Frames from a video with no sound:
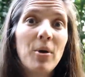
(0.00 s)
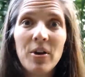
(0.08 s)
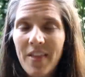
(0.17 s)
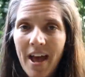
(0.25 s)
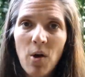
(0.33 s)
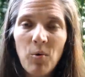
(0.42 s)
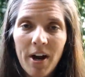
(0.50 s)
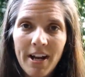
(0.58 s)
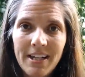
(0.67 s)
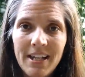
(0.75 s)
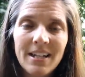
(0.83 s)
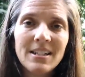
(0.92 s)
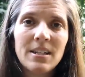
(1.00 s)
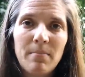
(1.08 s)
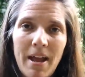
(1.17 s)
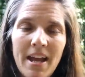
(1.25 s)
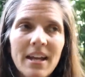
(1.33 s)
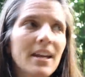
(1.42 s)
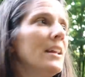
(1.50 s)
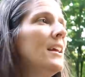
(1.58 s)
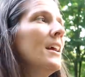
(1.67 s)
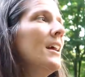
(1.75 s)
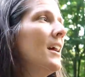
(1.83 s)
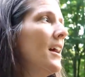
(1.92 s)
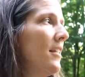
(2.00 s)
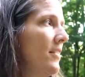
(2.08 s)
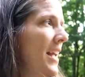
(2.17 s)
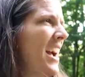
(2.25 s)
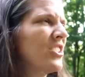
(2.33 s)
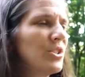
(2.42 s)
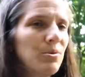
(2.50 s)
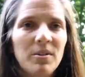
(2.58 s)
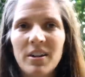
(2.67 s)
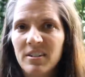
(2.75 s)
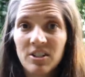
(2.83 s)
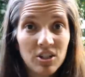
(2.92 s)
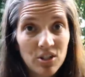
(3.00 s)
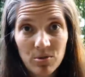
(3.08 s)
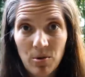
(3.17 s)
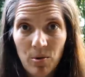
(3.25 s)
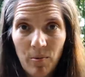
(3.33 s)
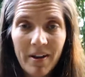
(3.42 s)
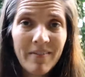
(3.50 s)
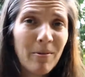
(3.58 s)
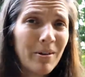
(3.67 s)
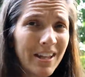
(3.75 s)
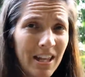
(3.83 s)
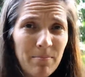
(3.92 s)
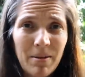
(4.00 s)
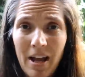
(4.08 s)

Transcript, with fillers: put that where I need it to pay it. The extra one, just throw it away. If I want to keep it,